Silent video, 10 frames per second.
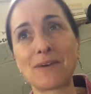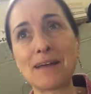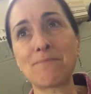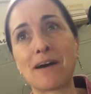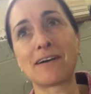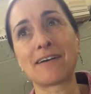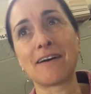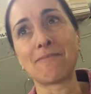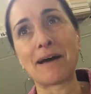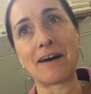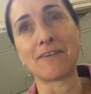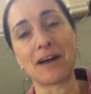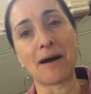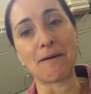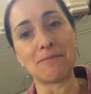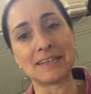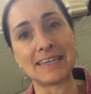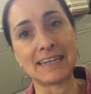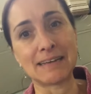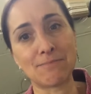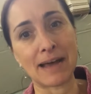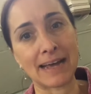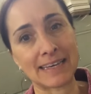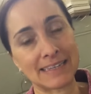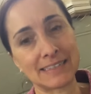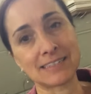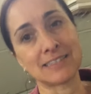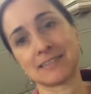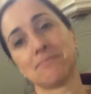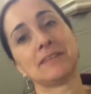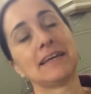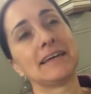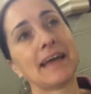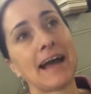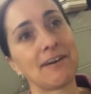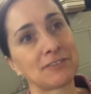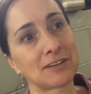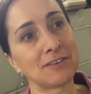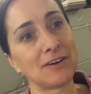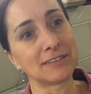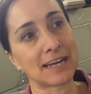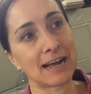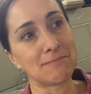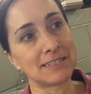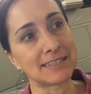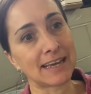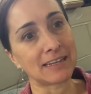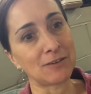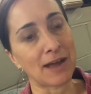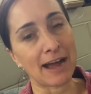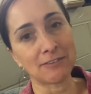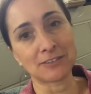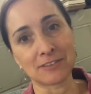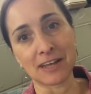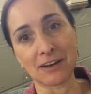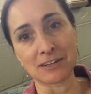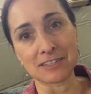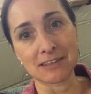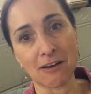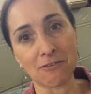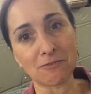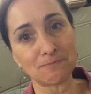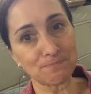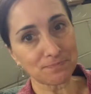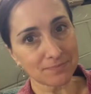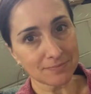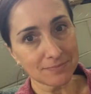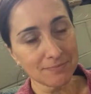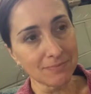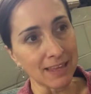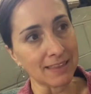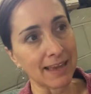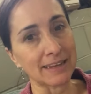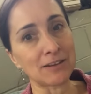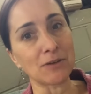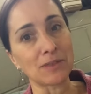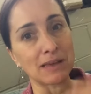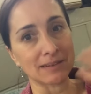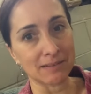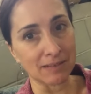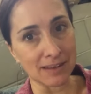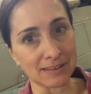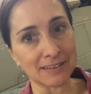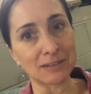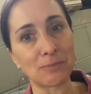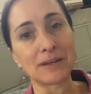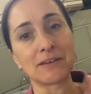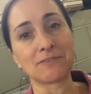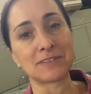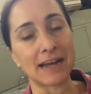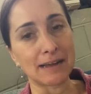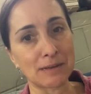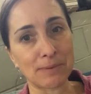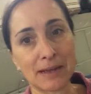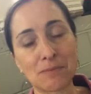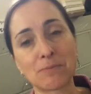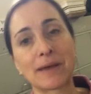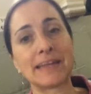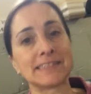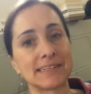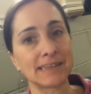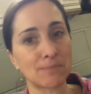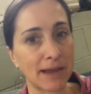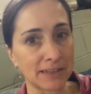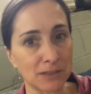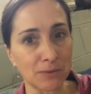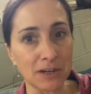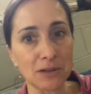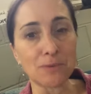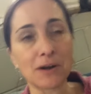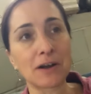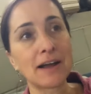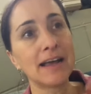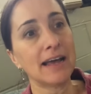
great part about getting back into something after a long time is that you have to allow yourself that, you know, that little bit of time to pick up the pace, to get back to where you were,